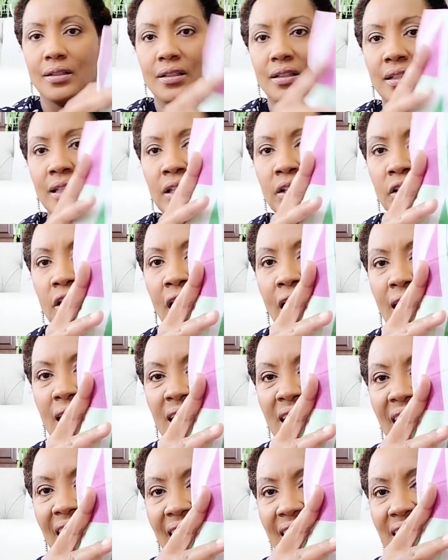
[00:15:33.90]
they're kind of
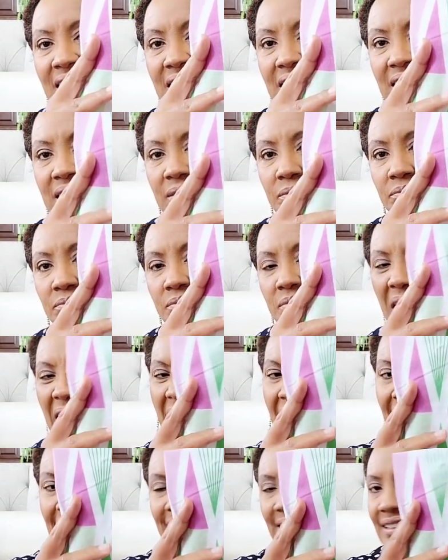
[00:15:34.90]
like a
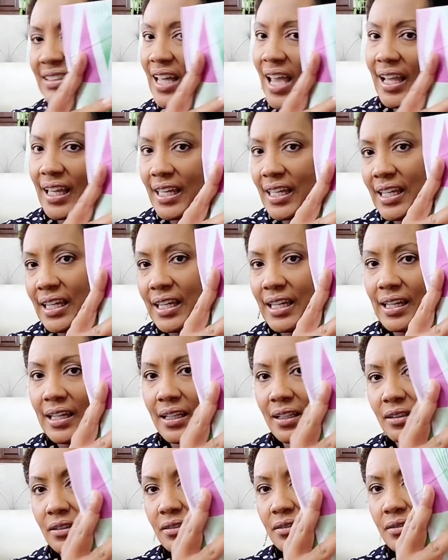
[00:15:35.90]

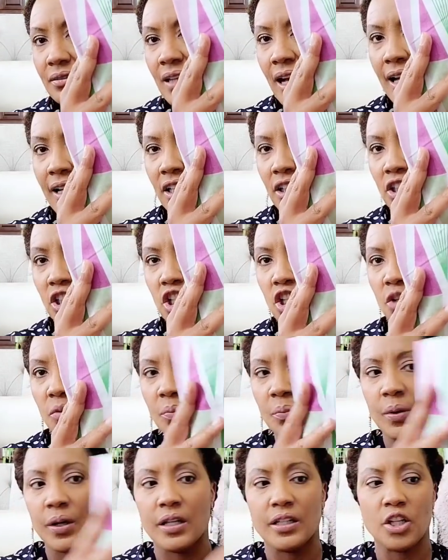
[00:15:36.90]
Aztec-y kind of look,
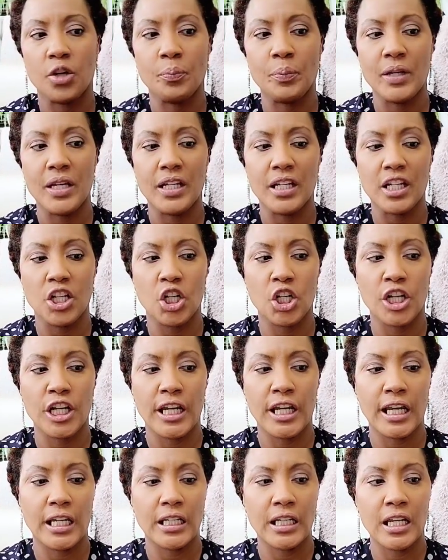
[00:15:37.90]
but they're pink and
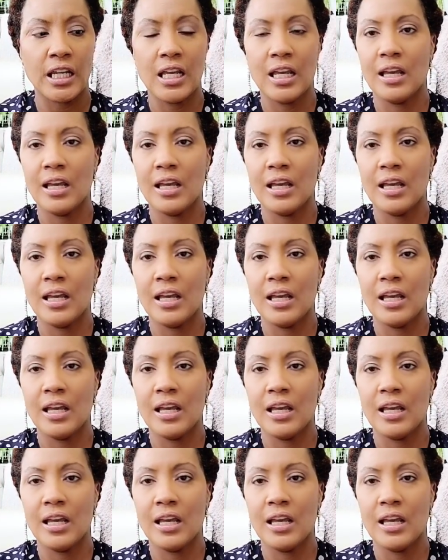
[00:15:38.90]
green.